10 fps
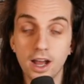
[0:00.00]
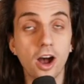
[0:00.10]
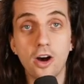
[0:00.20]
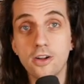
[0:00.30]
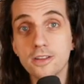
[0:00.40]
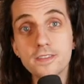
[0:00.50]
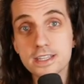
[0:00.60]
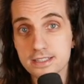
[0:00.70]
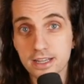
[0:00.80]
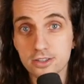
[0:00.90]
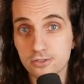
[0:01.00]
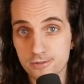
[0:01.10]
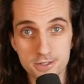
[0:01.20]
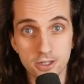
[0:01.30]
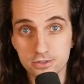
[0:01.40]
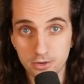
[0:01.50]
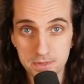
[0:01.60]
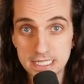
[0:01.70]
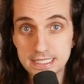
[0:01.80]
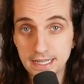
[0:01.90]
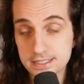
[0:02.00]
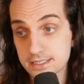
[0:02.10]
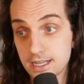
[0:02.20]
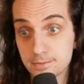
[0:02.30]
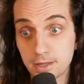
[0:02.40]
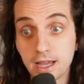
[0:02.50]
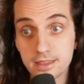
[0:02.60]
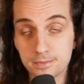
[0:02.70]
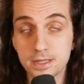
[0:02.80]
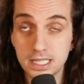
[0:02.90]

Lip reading: all of the standard results from t-tests and apply them